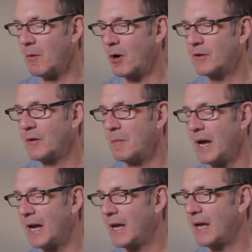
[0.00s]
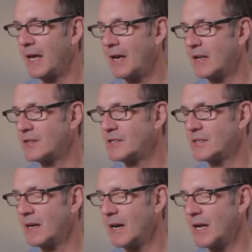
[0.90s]
mark to make, and it's
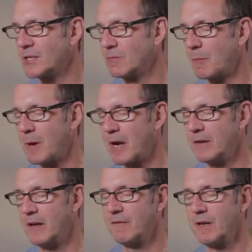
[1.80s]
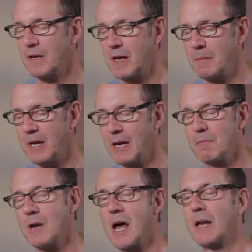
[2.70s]
repetitive and can be
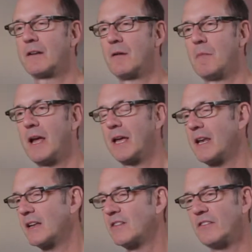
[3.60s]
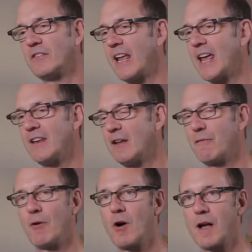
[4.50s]
hypnotic to make, and it's a stand-in
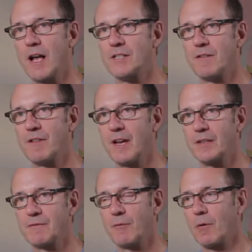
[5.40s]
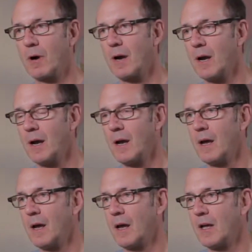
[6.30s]
for all kinds of things, for
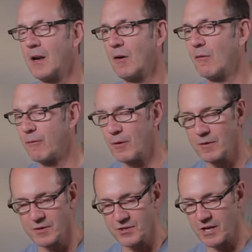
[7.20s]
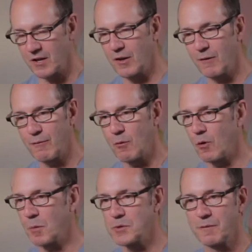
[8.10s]
cellular
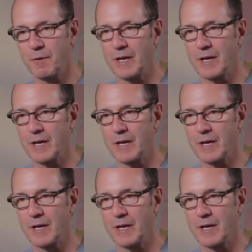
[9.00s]
forms or for